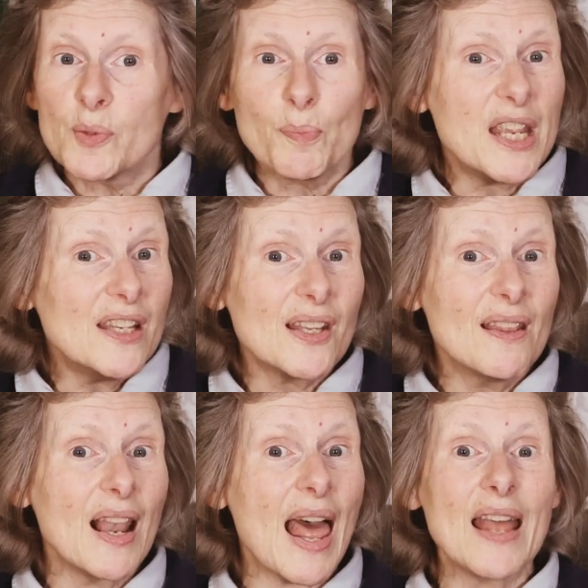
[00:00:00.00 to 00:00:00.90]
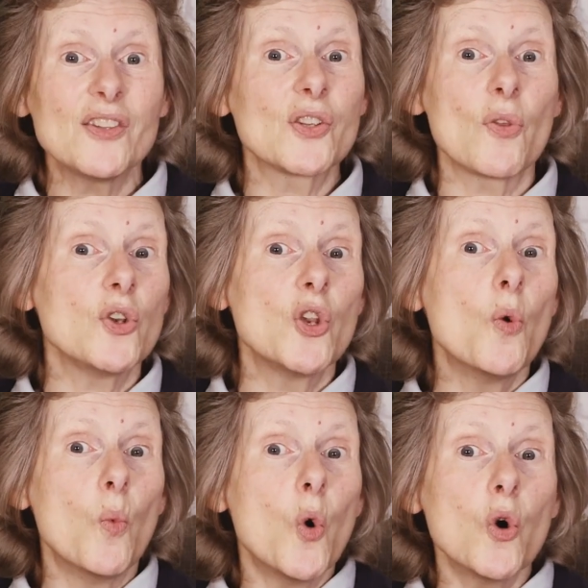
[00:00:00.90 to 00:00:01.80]
was peace in the land so that
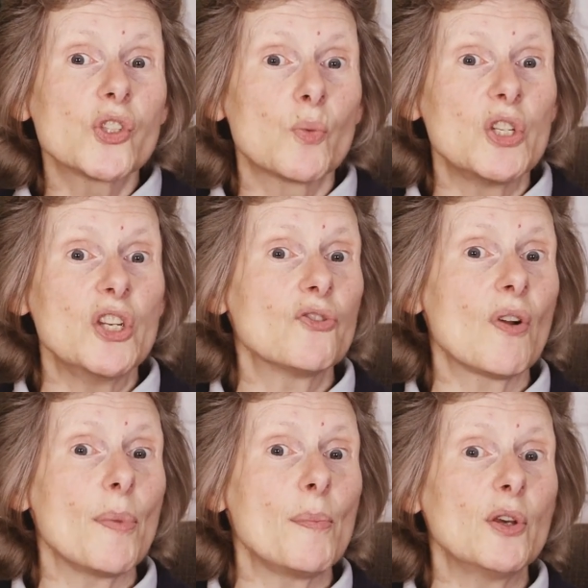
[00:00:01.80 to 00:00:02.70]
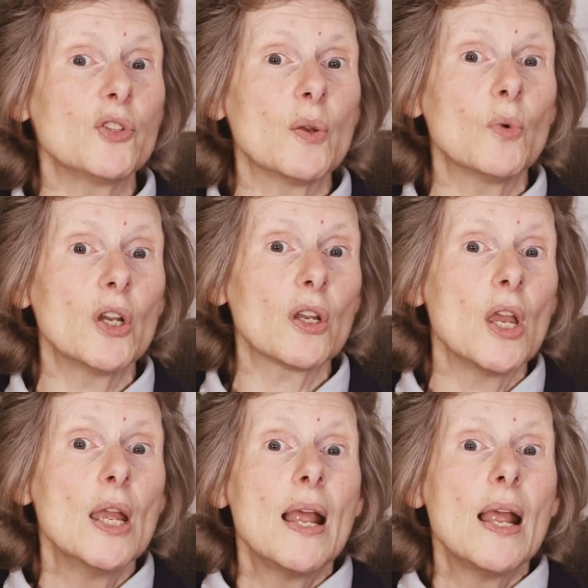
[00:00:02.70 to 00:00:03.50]
no wars would interrupt the building work,